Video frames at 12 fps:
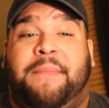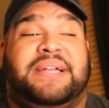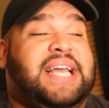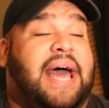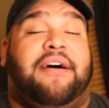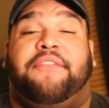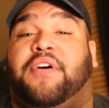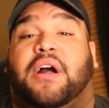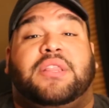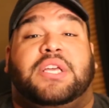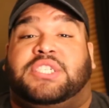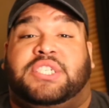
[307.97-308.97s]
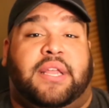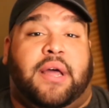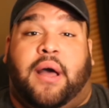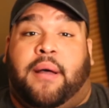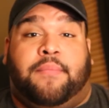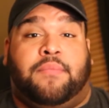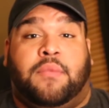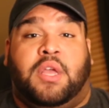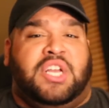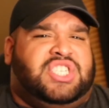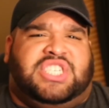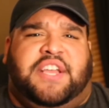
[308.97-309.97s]
but Dinah fucked this shit up.
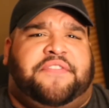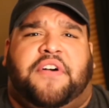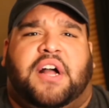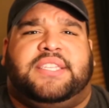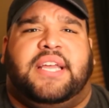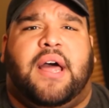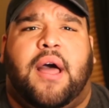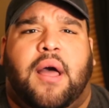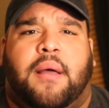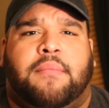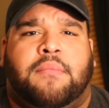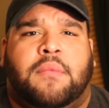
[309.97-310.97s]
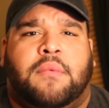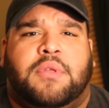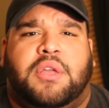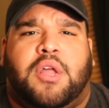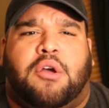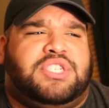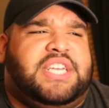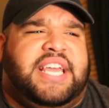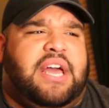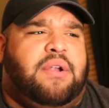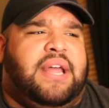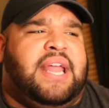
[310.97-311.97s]
She fucked it up. You know, she
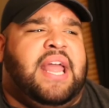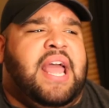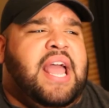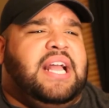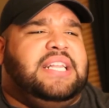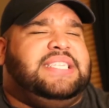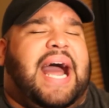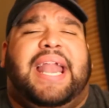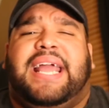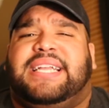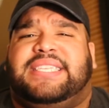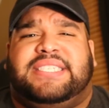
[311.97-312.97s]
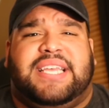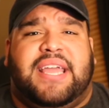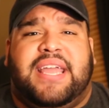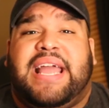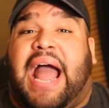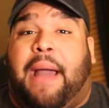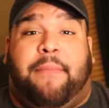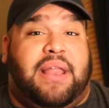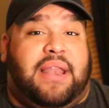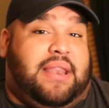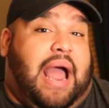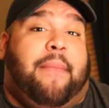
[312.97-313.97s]
killed it. Dinah can sing. I've
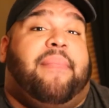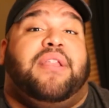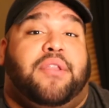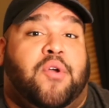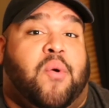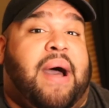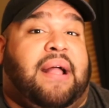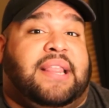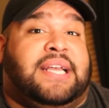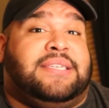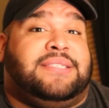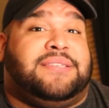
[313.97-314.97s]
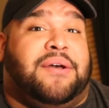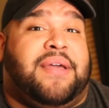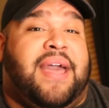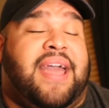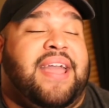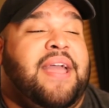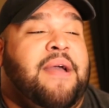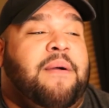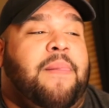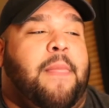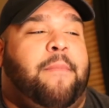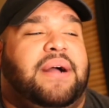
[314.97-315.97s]
been new about this, okay?
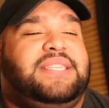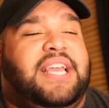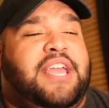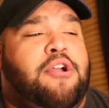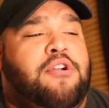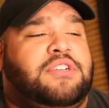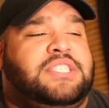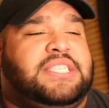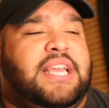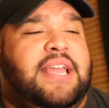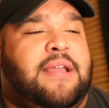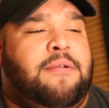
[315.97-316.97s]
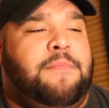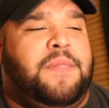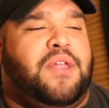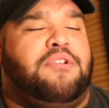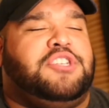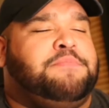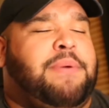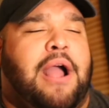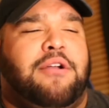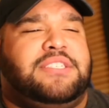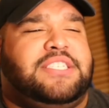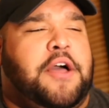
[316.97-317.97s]
But to hear her sing, you know, just
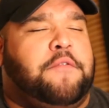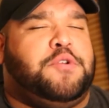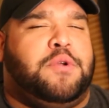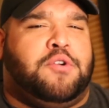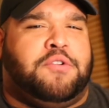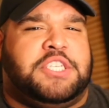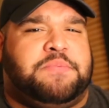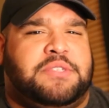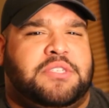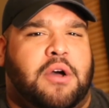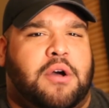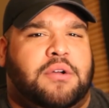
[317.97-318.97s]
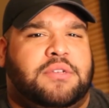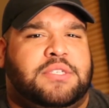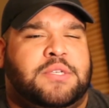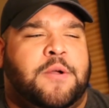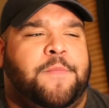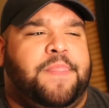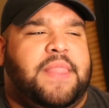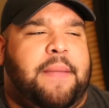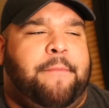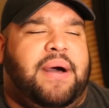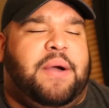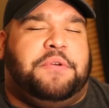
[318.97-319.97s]
by herself doing Christmas songs,
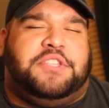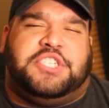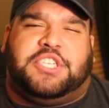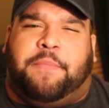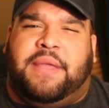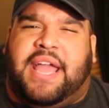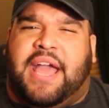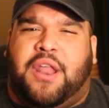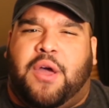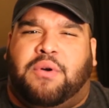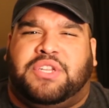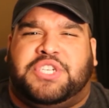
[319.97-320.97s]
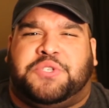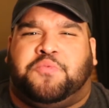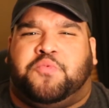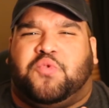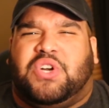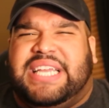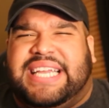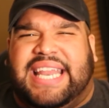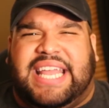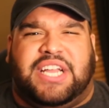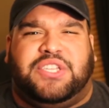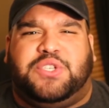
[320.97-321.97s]
but with just a piano and just really
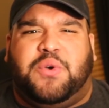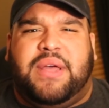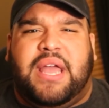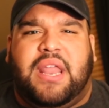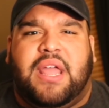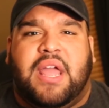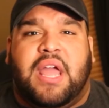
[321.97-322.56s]
getting into it,